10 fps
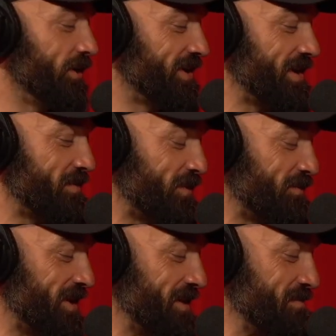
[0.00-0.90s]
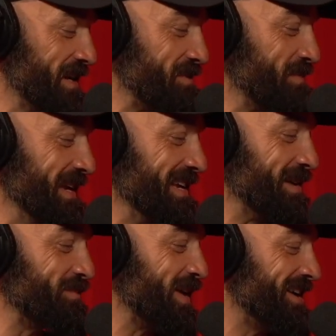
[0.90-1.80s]
My name's Pete
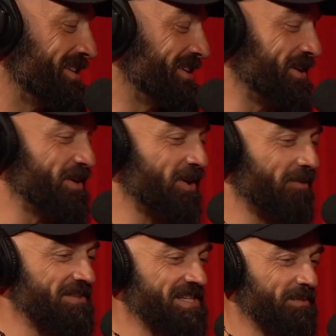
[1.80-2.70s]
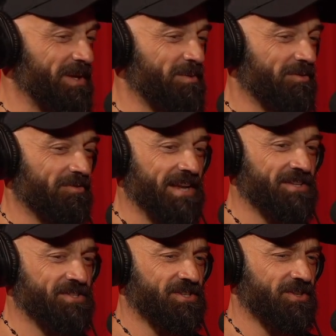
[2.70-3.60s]
Anwar. Obviously, we were
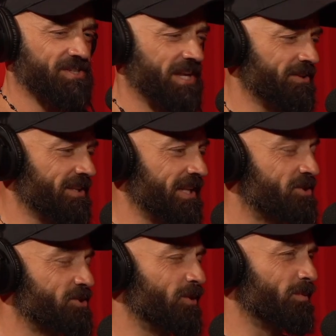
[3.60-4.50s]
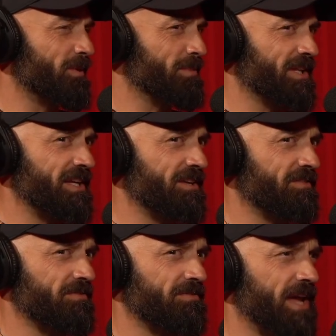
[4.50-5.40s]
friends, you said on the last show, I
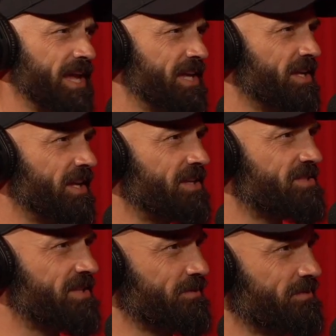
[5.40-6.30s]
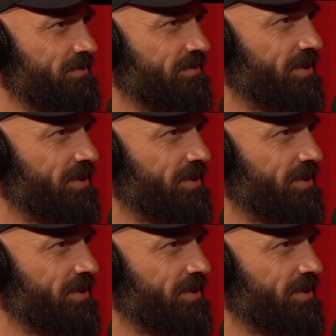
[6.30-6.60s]
believe, 8 years now.